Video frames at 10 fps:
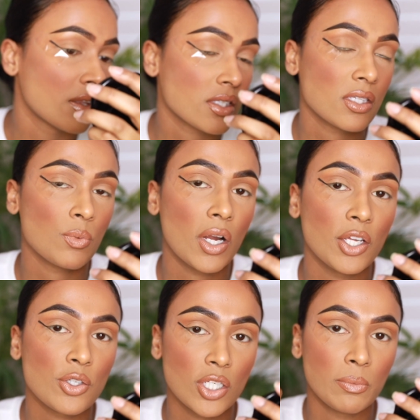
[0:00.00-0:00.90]
This is where
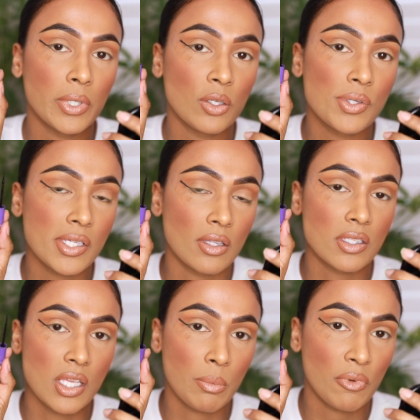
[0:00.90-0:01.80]
you should be using the
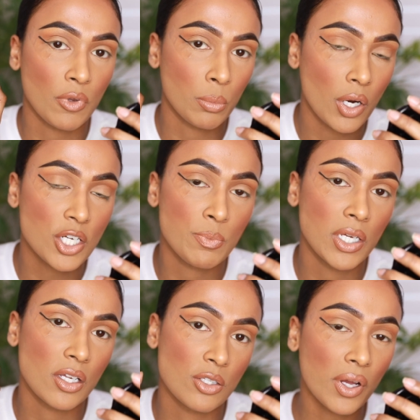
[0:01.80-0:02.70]
tip of your brush
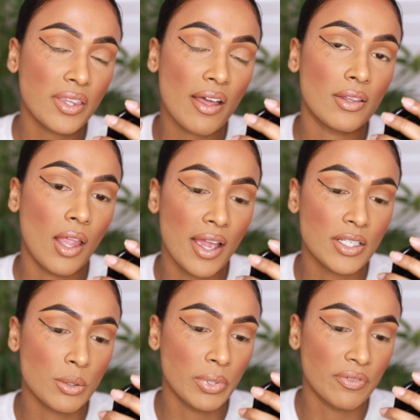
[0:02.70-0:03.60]
because you want that line
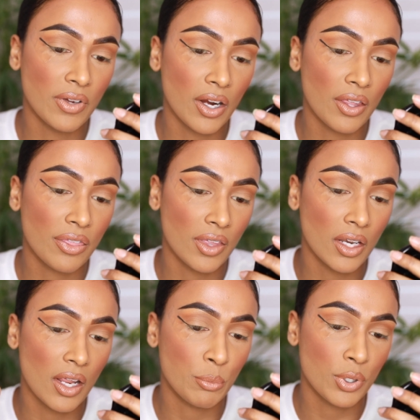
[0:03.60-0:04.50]
to be very thin
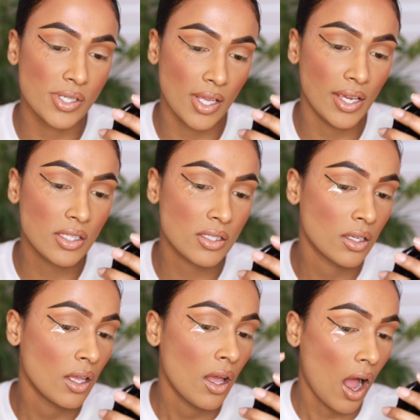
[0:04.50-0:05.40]
and precise.
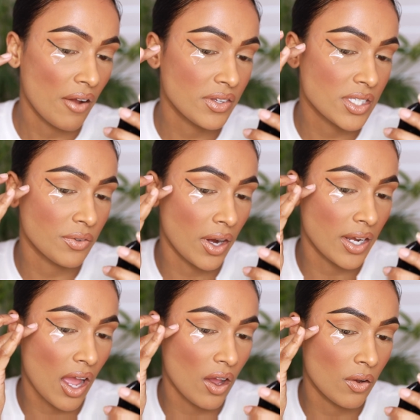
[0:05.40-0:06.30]
Obviously right
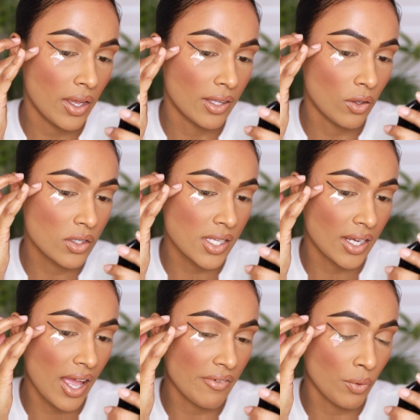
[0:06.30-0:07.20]
now it looks like
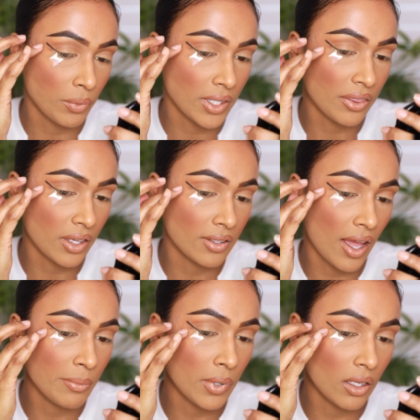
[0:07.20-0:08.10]
I have a really thick
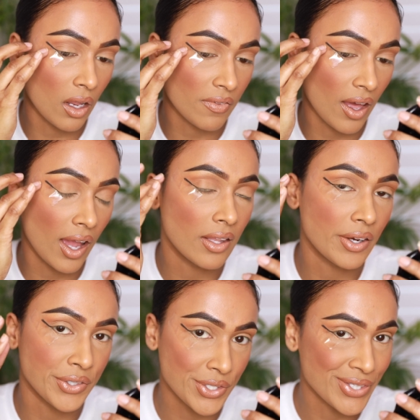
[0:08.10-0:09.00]
line, but a lot of the
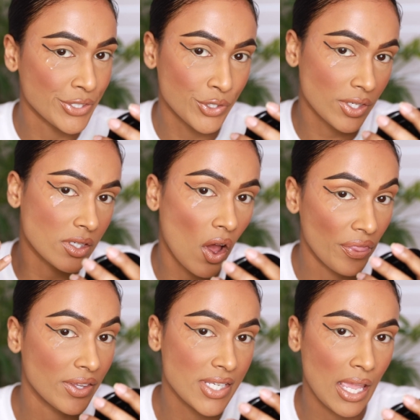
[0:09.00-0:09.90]
eyeliner is just on
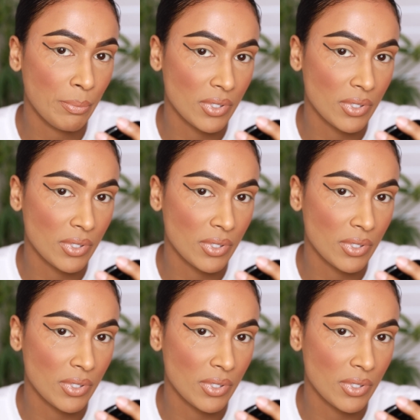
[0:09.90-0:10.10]
the tape,